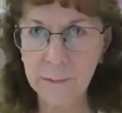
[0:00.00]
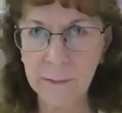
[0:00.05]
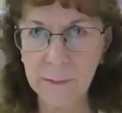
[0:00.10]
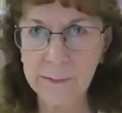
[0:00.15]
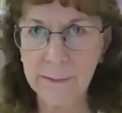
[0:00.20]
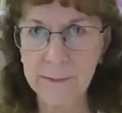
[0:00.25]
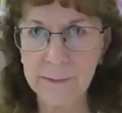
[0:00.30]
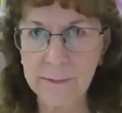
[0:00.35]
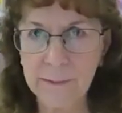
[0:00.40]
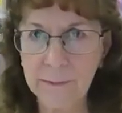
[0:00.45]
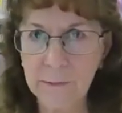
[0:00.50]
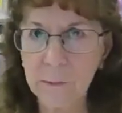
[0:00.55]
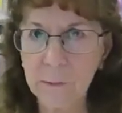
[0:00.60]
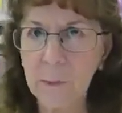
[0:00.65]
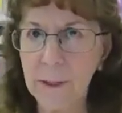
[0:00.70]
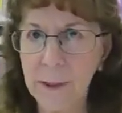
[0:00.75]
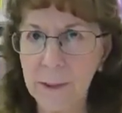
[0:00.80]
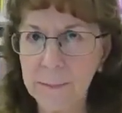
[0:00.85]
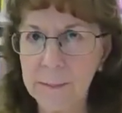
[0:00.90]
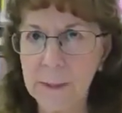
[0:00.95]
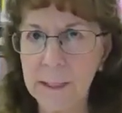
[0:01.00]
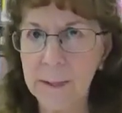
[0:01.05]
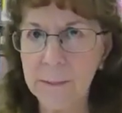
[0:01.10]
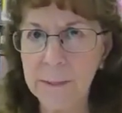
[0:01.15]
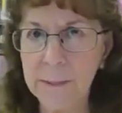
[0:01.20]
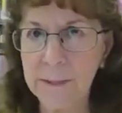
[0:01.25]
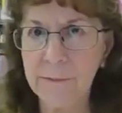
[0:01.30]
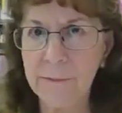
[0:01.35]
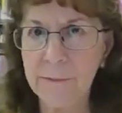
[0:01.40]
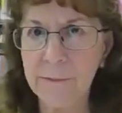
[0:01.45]
but this is where I'm
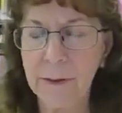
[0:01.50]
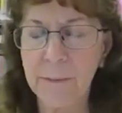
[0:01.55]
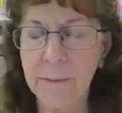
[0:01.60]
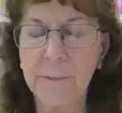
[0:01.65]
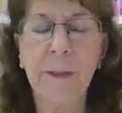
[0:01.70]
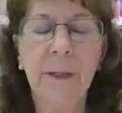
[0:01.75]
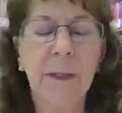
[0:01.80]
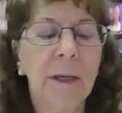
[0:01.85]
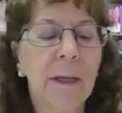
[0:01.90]
coming from.